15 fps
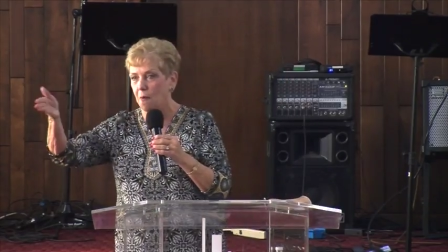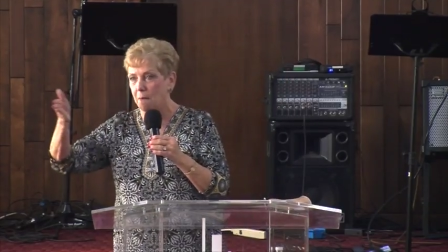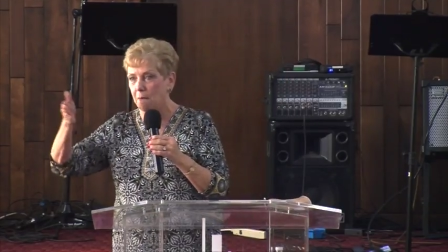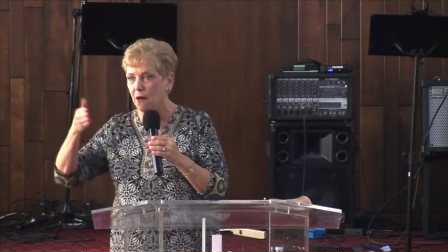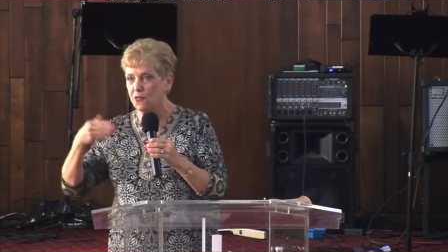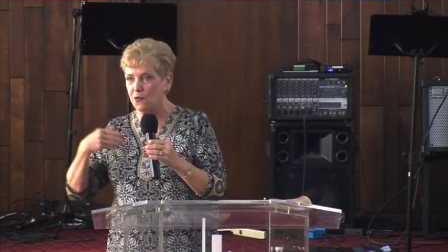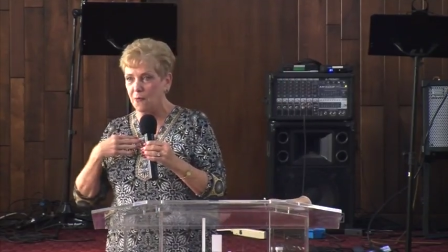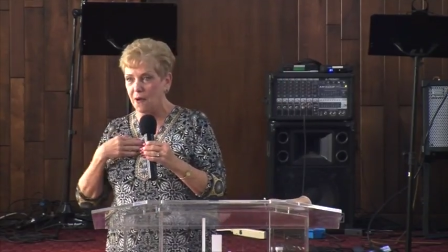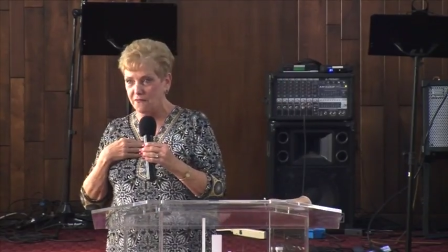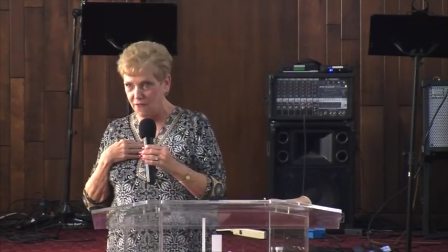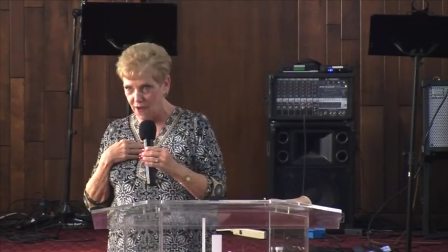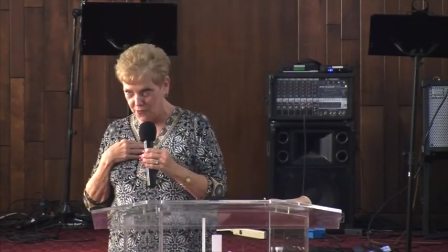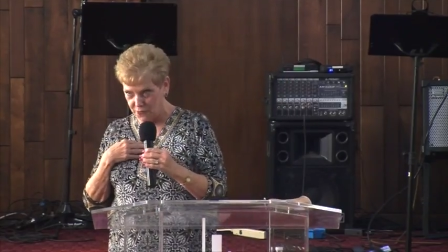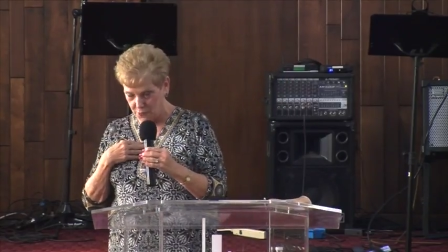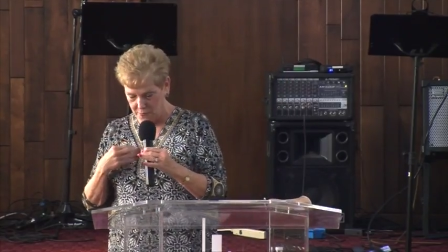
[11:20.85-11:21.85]
my mother, my
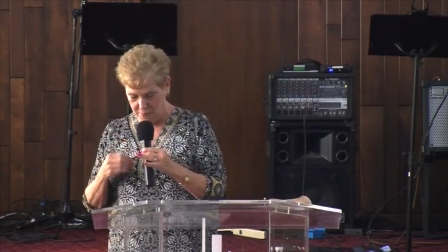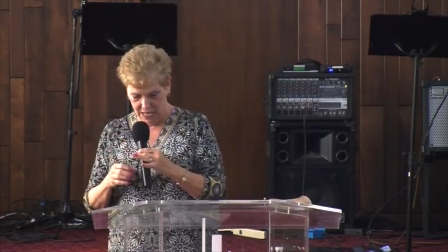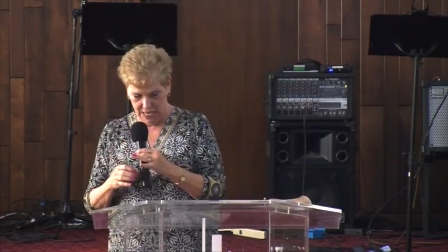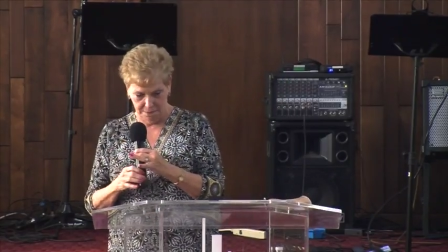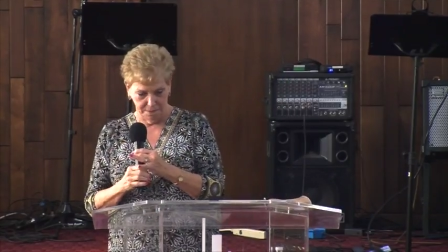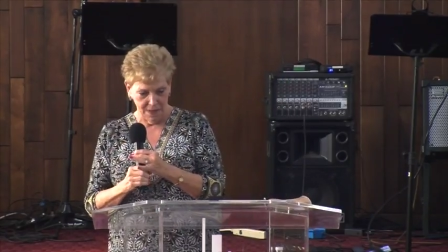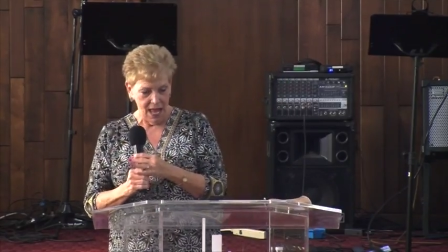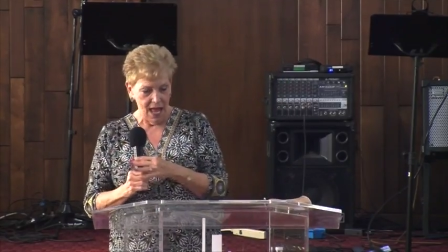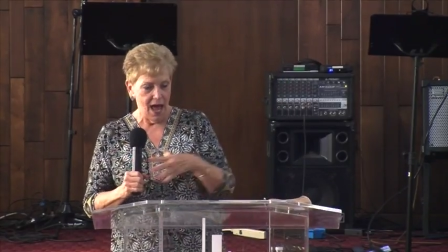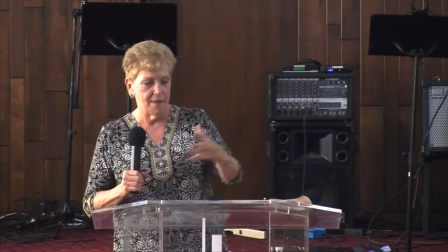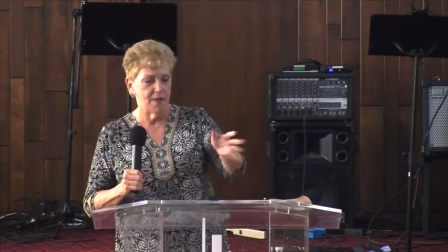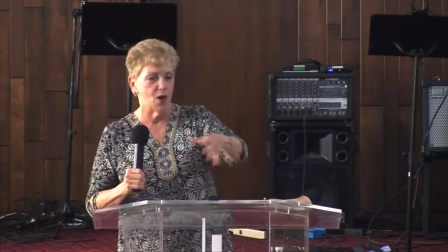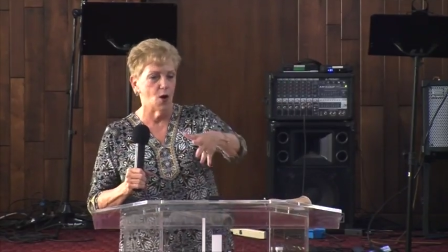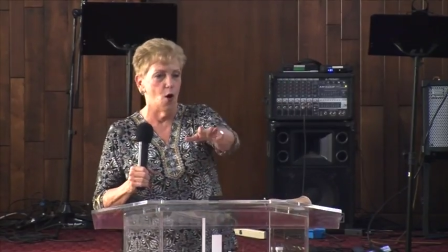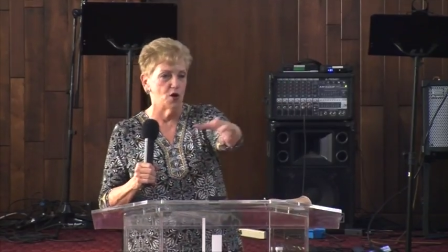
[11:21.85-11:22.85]
father, and me.
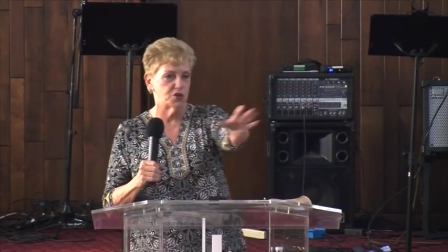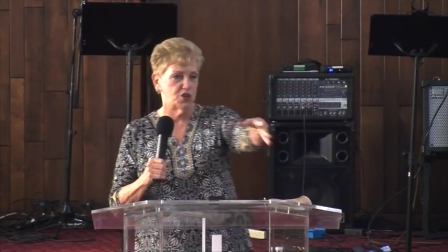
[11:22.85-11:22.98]
And they all